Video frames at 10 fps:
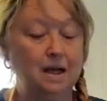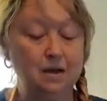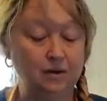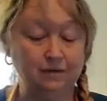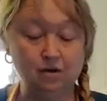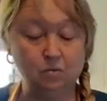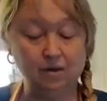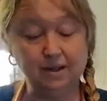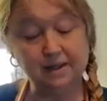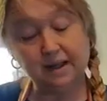I don't even know
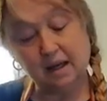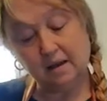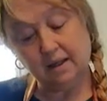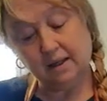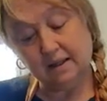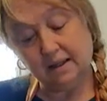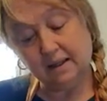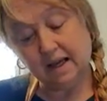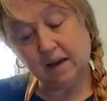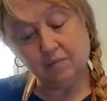where these
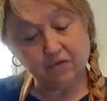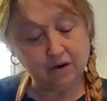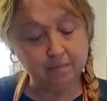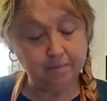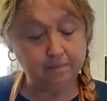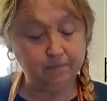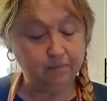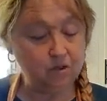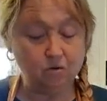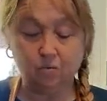seeds came from.
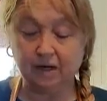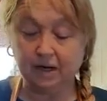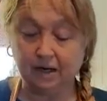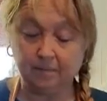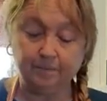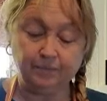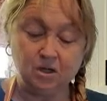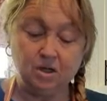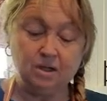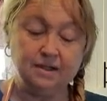I don't know where I got them.
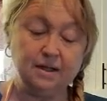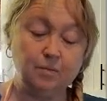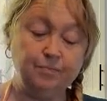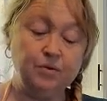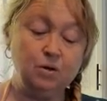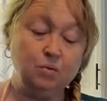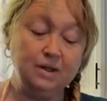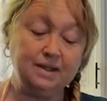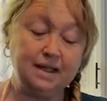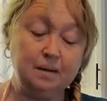So
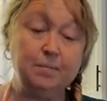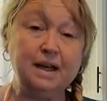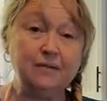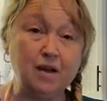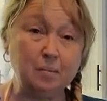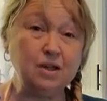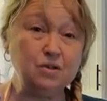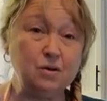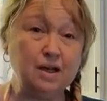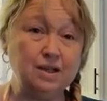we'll see. But if I'm
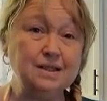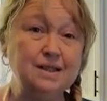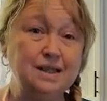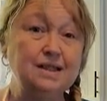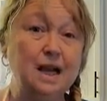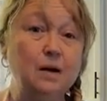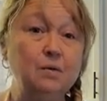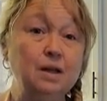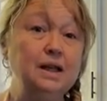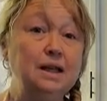going to do onion seeds, I
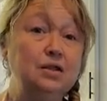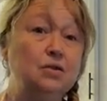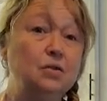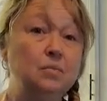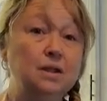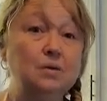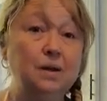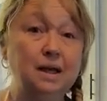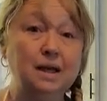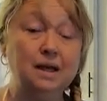really need to do them this
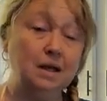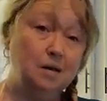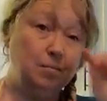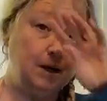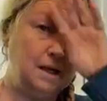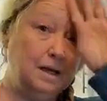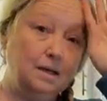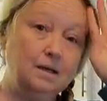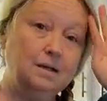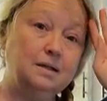week
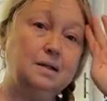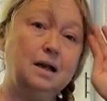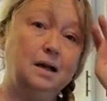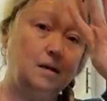because